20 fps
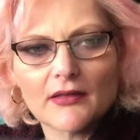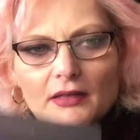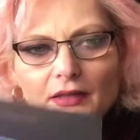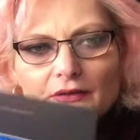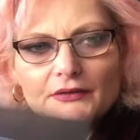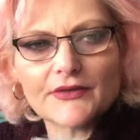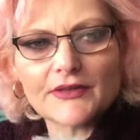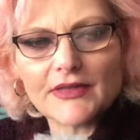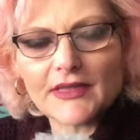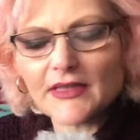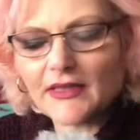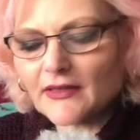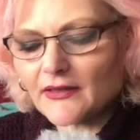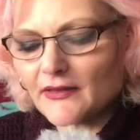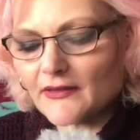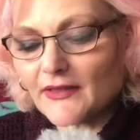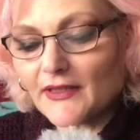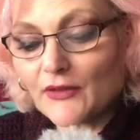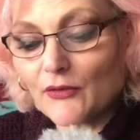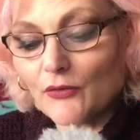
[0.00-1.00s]
So you see,
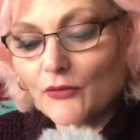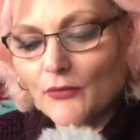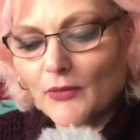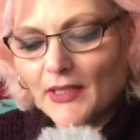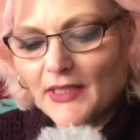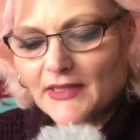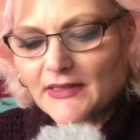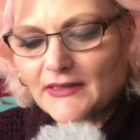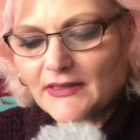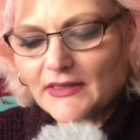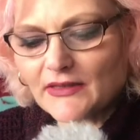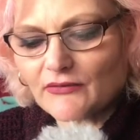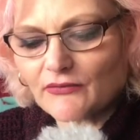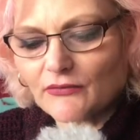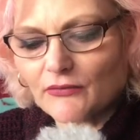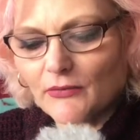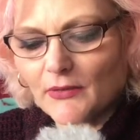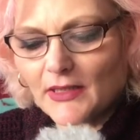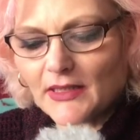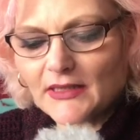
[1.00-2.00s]
and they're Always, these are
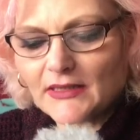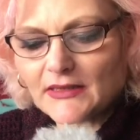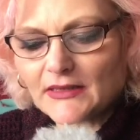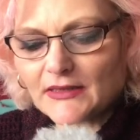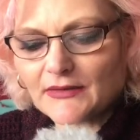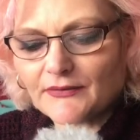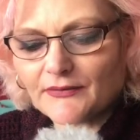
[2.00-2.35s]
Always.